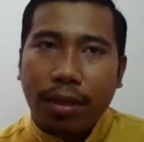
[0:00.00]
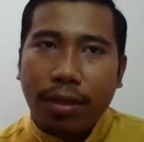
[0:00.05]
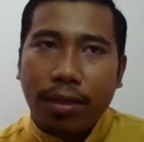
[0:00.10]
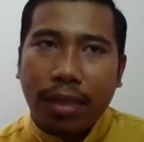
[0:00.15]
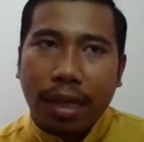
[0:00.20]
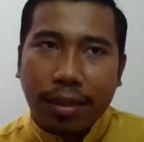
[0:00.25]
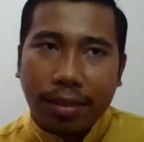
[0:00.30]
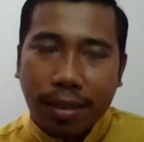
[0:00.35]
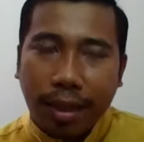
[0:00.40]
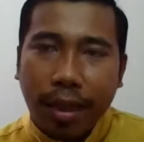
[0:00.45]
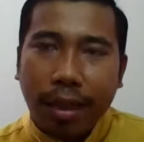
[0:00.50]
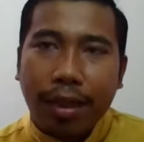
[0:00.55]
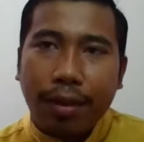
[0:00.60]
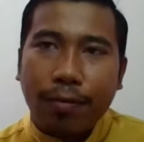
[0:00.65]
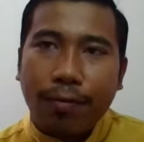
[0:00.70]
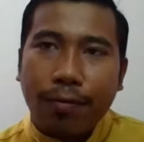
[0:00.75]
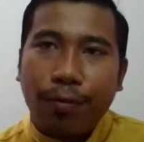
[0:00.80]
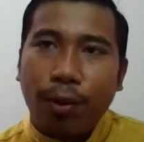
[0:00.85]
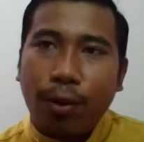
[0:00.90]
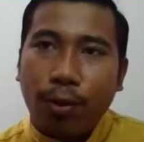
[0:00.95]
sustained
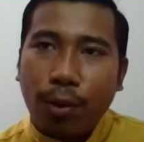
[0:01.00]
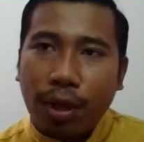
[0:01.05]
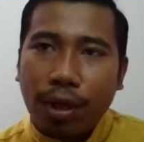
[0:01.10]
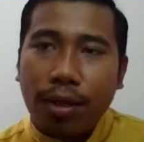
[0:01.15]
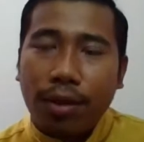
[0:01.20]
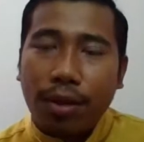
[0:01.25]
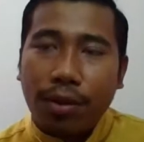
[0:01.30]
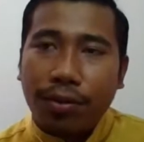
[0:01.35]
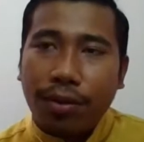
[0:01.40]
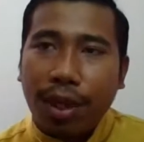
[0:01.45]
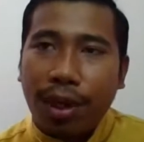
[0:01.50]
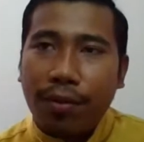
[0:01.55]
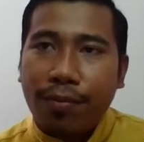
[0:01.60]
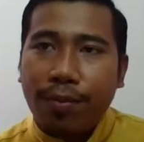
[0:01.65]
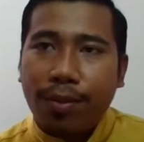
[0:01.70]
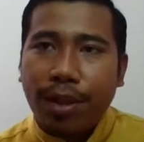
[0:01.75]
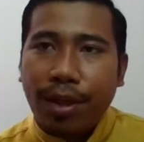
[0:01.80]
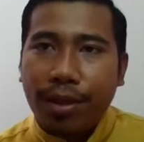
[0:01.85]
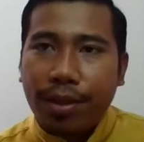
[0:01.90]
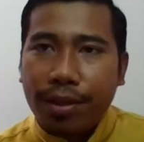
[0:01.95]
it for quite a long
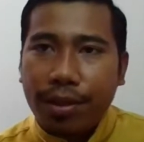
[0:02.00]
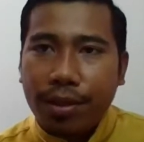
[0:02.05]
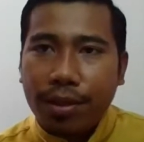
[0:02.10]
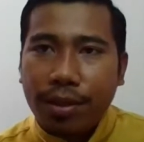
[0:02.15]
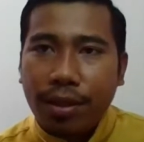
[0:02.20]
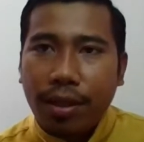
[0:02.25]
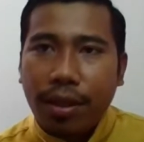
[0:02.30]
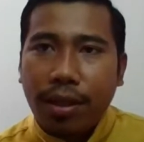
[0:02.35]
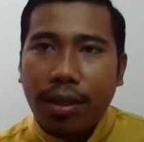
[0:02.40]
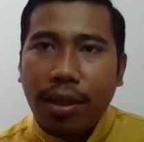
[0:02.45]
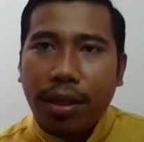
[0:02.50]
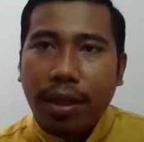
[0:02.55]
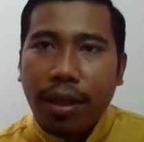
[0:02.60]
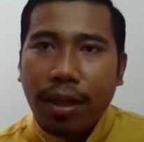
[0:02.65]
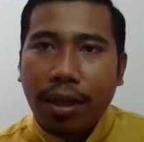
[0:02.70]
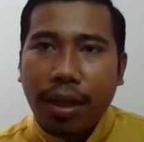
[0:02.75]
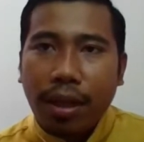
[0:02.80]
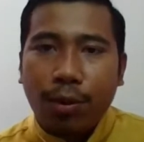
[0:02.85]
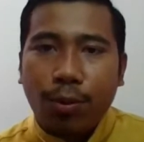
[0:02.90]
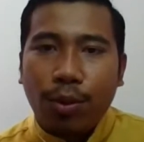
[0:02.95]
time, 10 years,
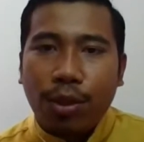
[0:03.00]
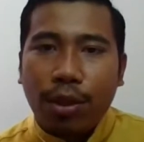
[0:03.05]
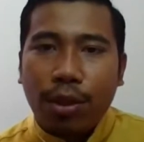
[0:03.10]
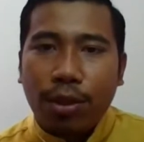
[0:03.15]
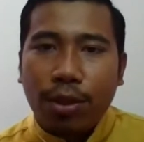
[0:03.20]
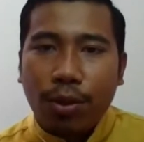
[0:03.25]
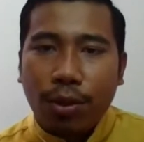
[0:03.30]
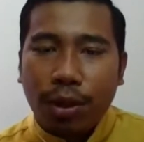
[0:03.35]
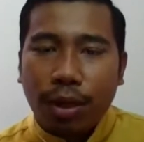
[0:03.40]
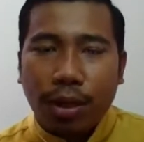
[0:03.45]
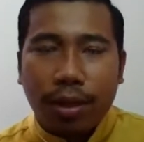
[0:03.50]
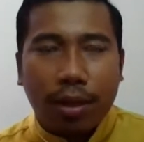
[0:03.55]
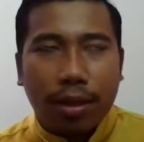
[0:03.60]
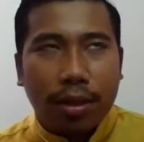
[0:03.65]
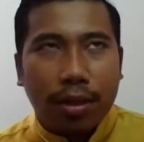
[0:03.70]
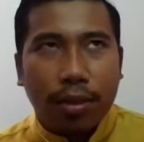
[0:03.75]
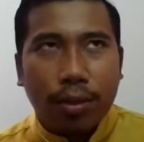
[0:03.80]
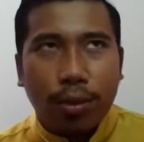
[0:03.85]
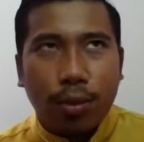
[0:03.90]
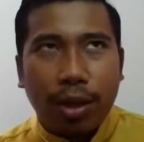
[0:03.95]
and then we
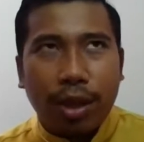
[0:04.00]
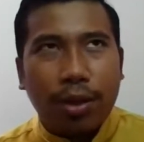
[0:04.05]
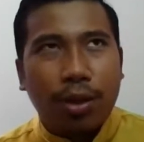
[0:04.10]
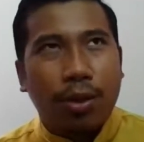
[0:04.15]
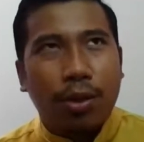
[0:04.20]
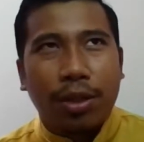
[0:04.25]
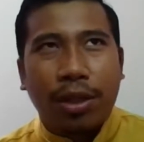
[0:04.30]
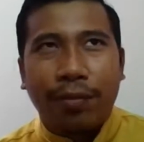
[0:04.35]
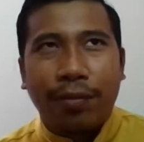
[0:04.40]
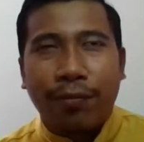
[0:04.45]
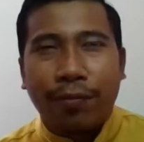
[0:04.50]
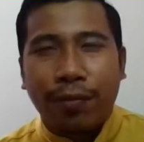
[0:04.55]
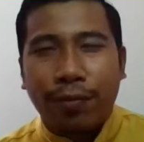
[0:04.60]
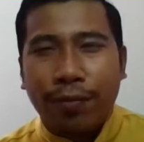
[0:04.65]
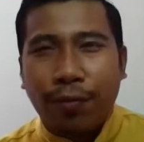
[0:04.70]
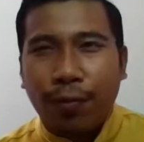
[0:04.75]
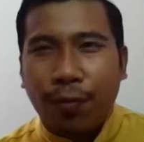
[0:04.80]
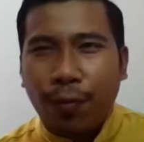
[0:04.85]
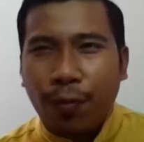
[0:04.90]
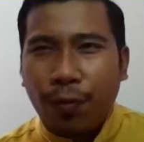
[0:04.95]
are not
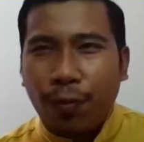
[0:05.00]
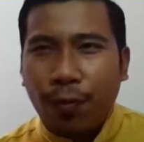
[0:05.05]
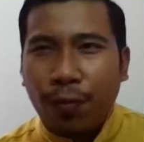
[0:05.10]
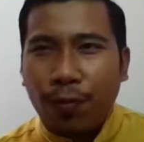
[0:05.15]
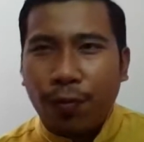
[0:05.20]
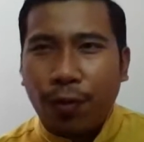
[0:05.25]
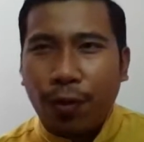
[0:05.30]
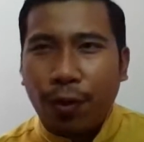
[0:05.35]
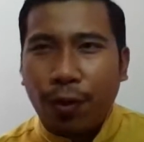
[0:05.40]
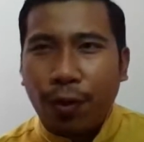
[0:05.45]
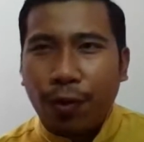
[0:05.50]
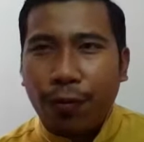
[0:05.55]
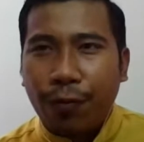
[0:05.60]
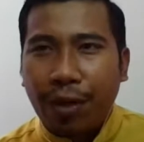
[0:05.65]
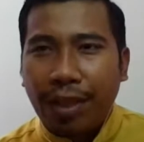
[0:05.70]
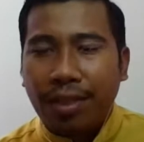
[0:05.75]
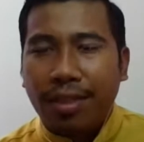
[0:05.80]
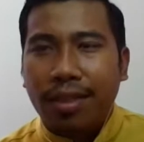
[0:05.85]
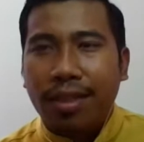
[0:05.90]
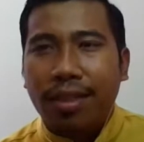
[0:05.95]
looking for
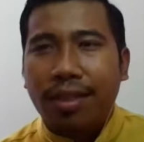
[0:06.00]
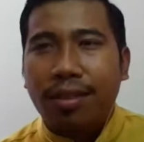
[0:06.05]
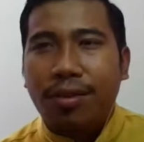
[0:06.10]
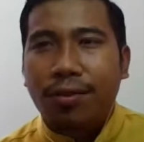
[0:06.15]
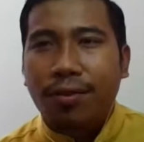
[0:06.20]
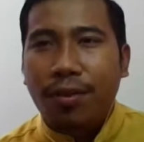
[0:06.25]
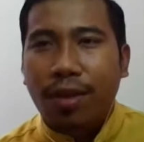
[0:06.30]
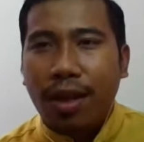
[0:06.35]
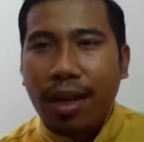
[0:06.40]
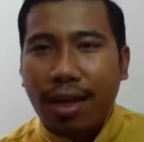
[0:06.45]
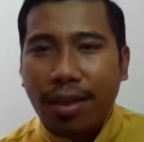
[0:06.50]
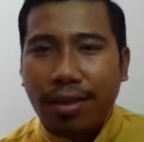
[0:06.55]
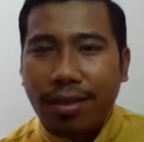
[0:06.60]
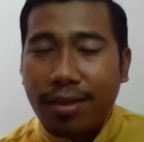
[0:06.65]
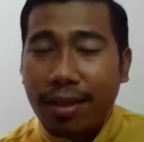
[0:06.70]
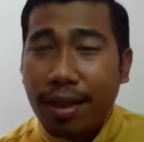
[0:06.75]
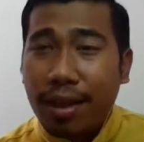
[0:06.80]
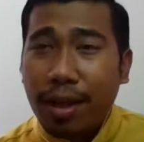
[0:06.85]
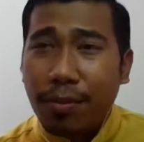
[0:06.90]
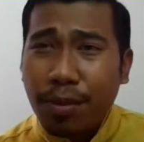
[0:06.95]
phases like
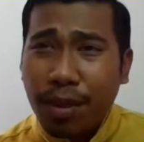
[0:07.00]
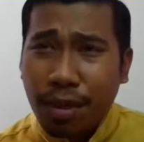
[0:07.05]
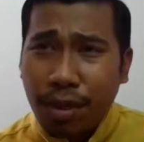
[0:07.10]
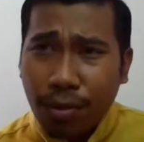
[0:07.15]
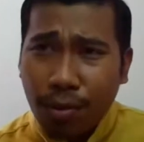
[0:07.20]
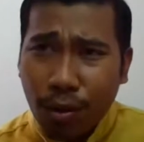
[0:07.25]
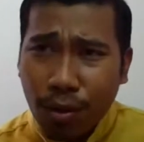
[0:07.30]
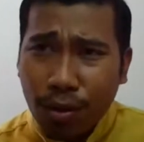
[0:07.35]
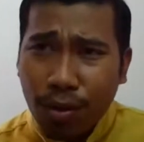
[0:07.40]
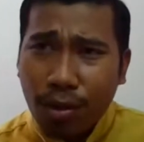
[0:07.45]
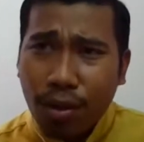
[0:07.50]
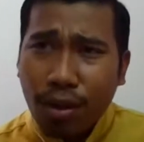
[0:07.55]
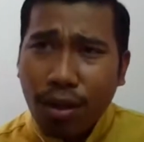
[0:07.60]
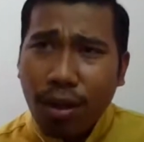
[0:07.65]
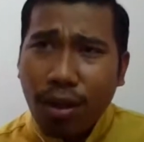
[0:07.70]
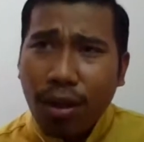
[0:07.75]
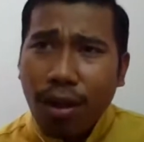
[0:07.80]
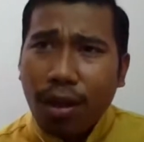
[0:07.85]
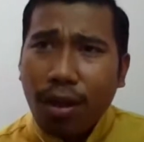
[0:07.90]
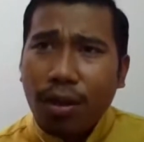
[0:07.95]
startups anymore.
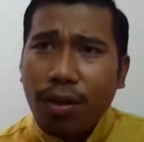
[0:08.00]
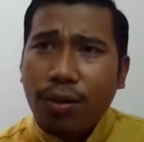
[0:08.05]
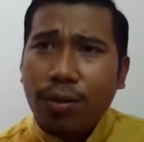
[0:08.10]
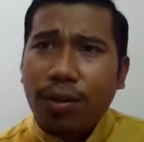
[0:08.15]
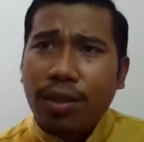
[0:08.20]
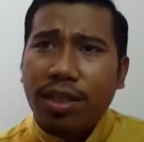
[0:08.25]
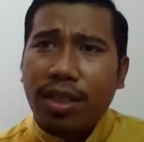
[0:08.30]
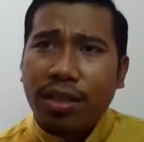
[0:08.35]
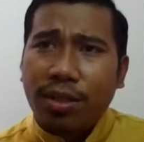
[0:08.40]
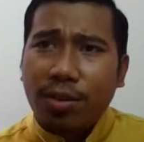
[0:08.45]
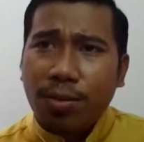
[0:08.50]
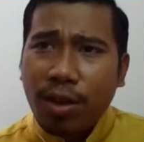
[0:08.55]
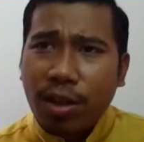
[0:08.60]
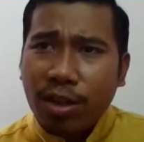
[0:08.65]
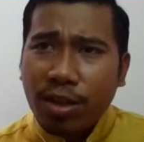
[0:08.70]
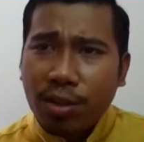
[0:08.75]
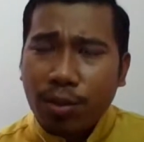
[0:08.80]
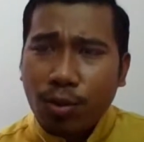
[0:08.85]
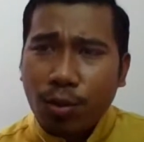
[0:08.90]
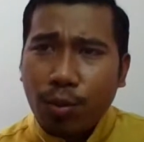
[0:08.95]
We just
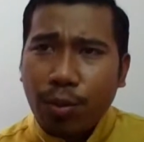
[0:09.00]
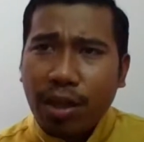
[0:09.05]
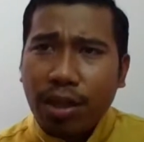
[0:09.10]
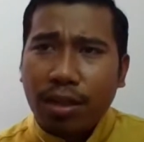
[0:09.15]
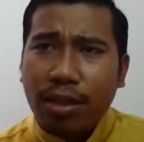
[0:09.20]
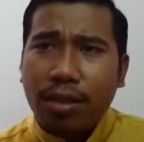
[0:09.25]
want to make